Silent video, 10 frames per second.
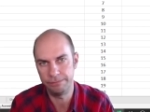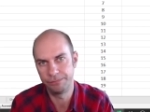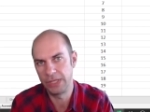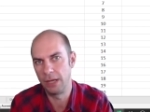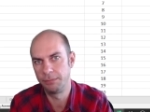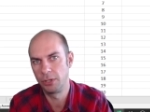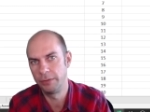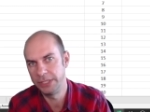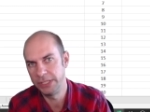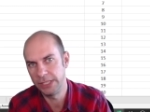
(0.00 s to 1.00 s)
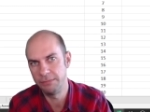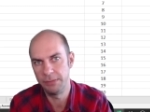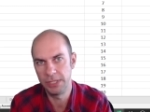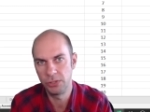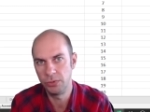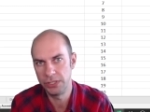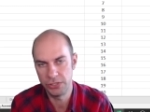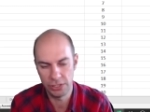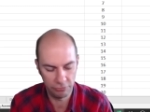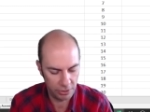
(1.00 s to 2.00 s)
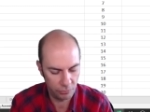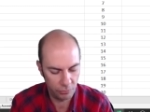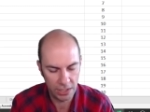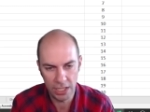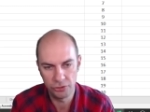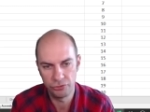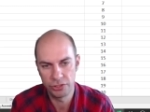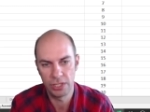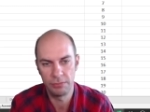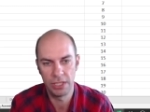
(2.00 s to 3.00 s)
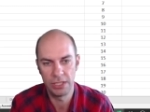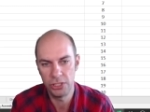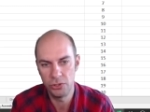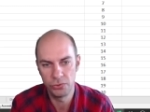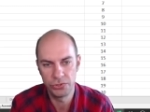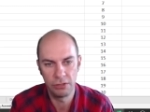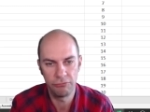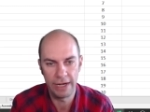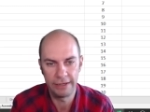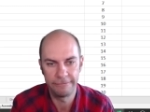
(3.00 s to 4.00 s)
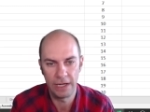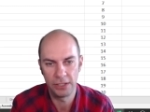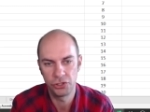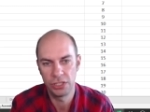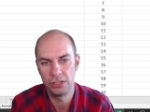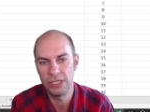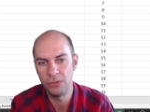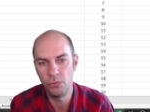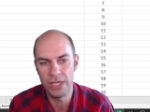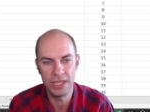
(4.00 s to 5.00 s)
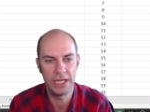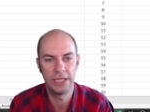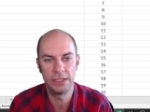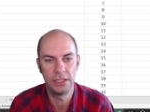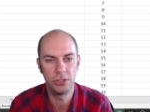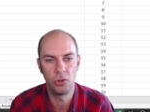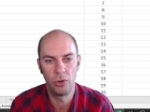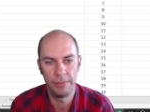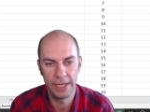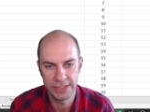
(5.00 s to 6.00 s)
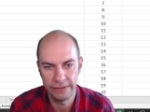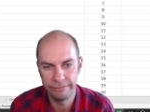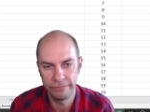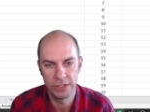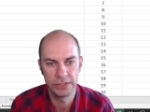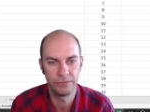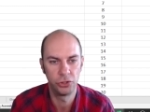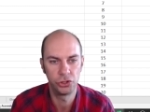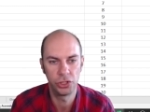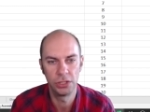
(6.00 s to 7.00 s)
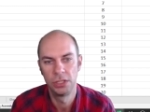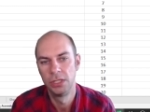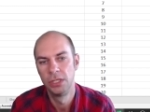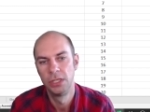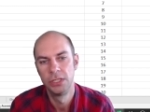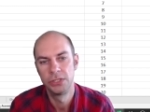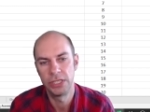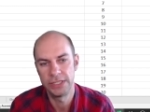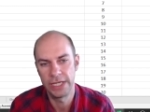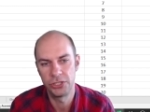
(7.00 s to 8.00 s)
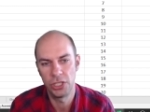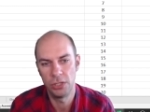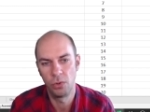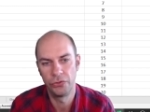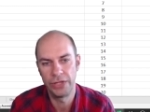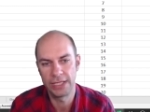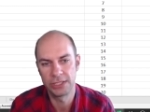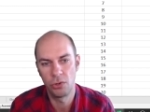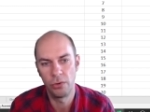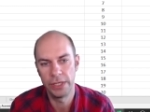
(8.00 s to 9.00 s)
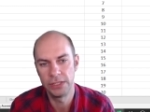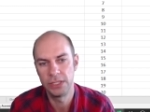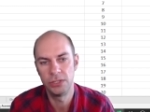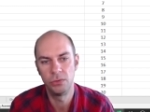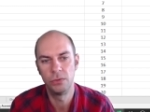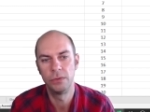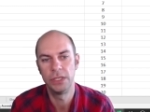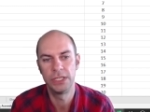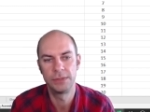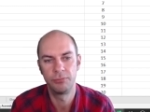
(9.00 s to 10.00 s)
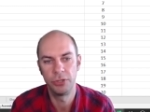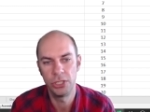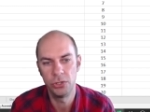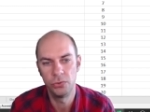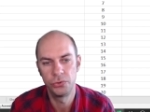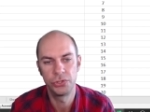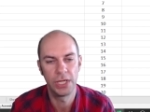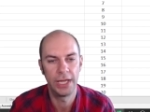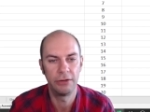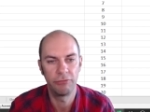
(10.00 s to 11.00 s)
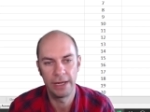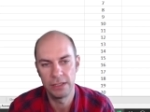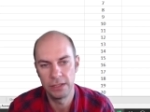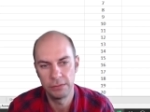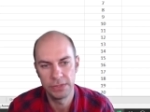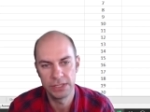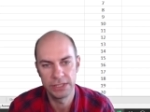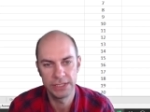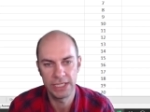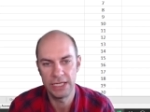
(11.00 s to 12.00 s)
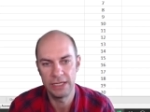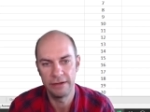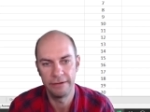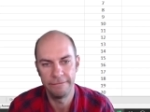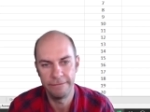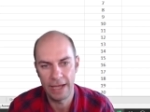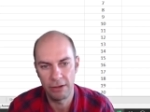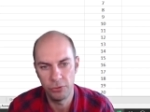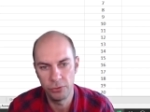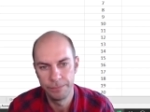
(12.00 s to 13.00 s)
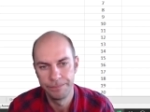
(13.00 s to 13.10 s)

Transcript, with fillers: Now, probability can be between 0 and 100, so I'm going to use the RAND function within the norm S inverse function. So essentially what that's going to do is produce a random Z value.